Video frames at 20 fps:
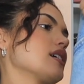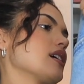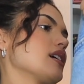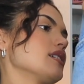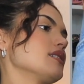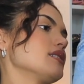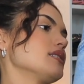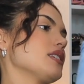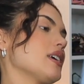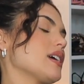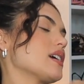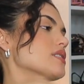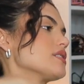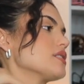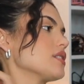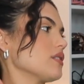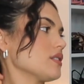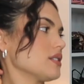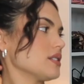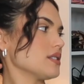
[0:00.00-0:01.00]
size. Yeah,
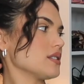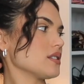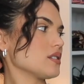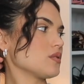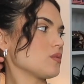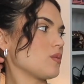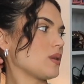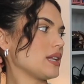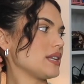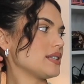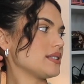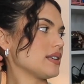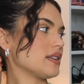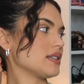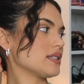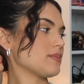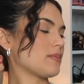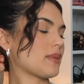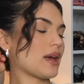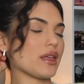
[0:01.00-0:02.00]
so this is a
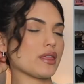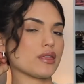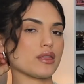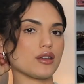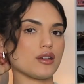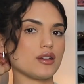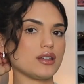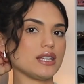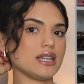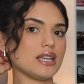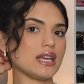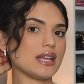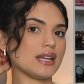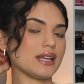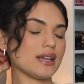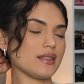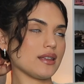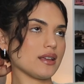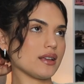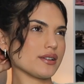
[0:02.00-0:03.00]
26 by 30
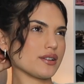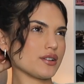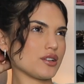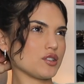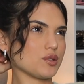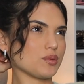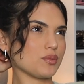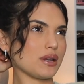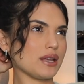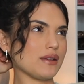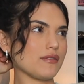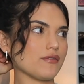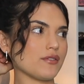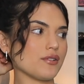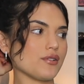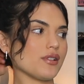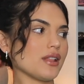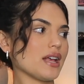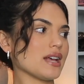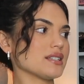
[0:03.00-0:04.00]
and I think I got a
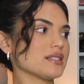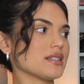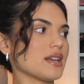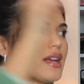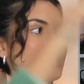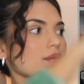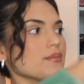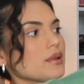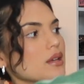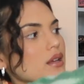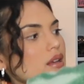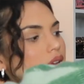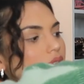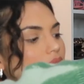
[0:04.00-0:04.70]
24 last time,